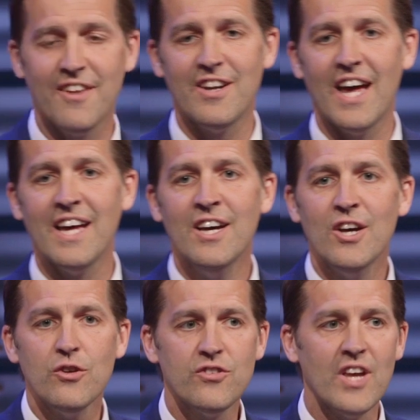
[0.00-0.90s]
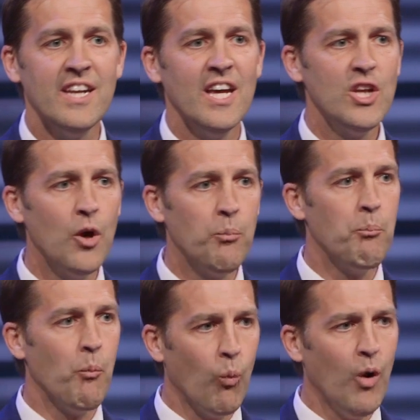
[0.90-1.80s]
the other day who said, you know,
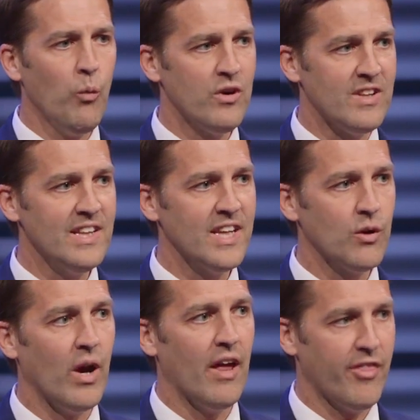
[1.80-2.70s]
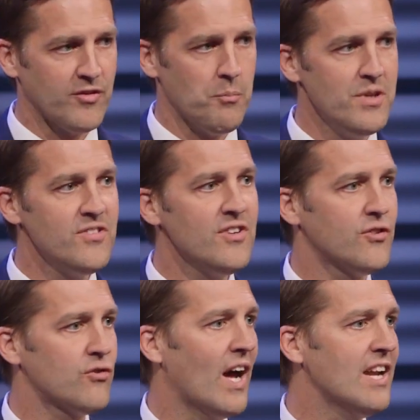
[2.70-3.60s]
what we're dealing with as a
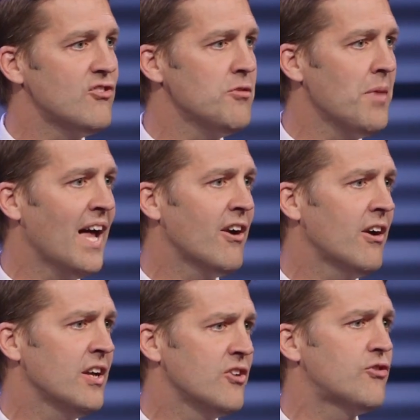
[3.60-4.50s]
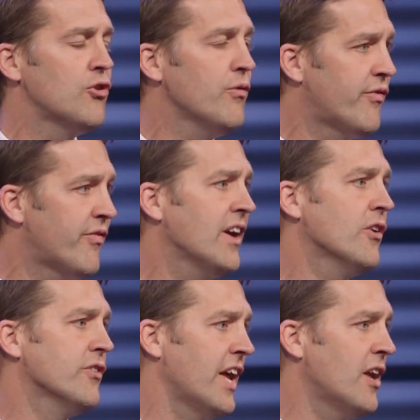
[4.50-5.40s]
business strategy matter is 2
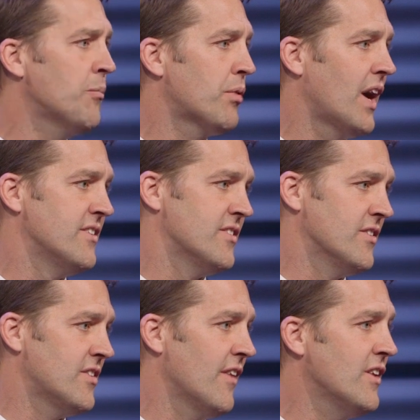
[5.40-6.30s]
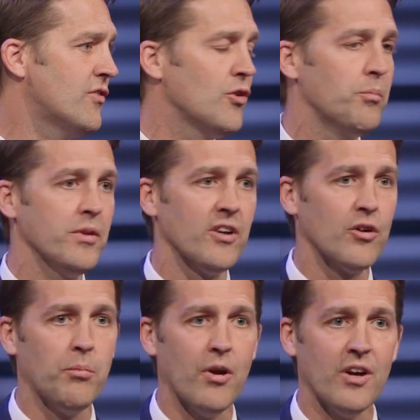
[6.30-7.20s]
failed enterprises in these 2
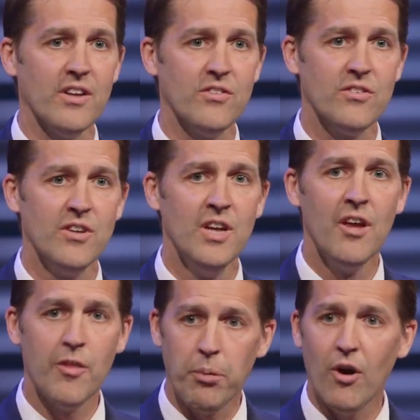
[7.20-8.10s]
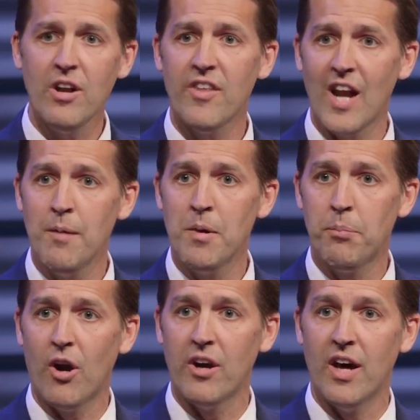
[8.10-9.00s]
political parties. The party that I'm a
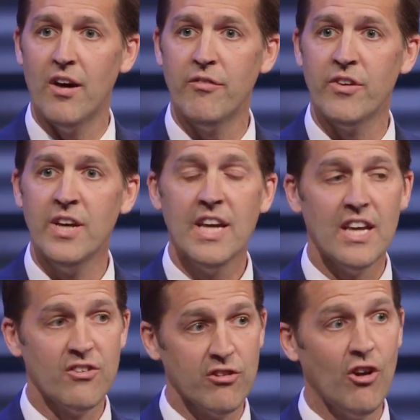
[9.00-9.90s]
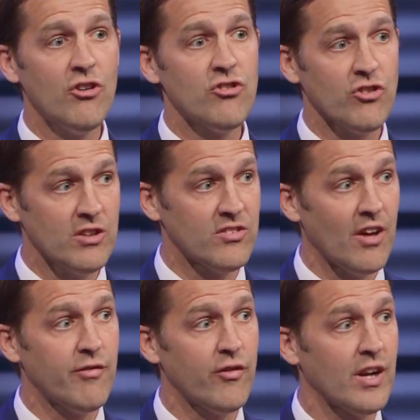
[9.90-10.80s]
part of is largely
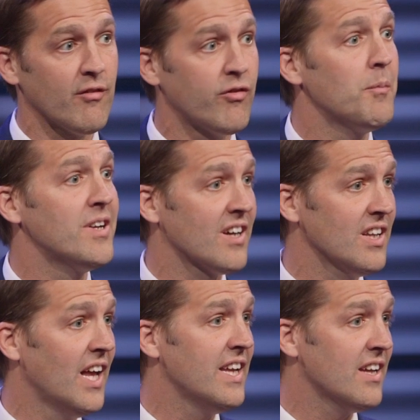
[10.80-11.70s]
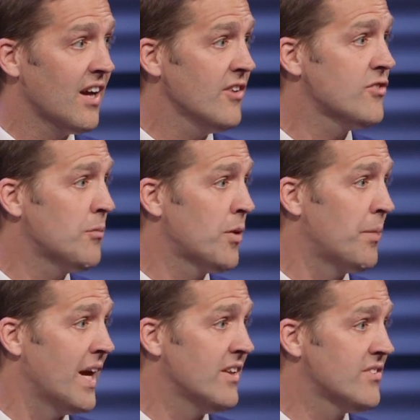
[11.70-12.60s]
suffering from a declining customer
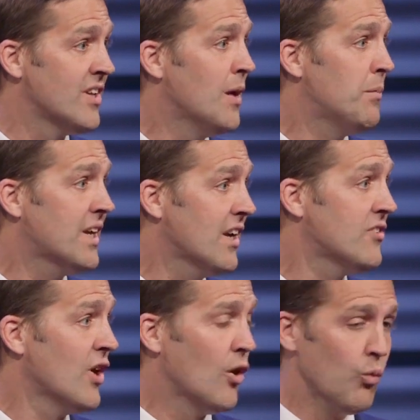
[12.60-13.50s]
base because